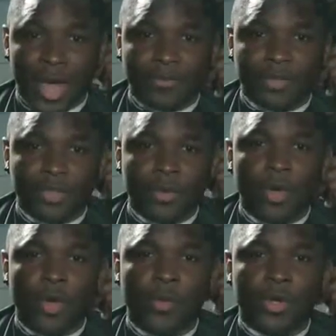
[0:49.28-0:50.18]
Your life is no
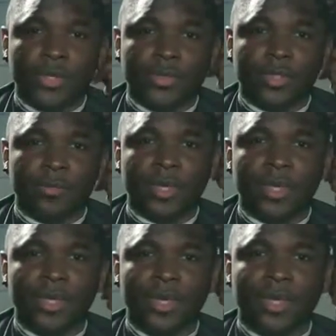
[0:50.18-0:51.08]
longer what it used to
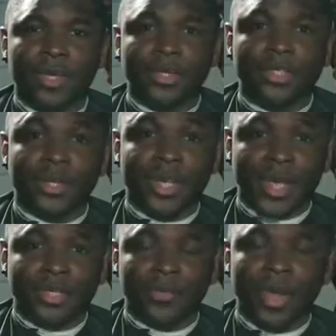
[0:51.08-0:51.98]
be. Johnny has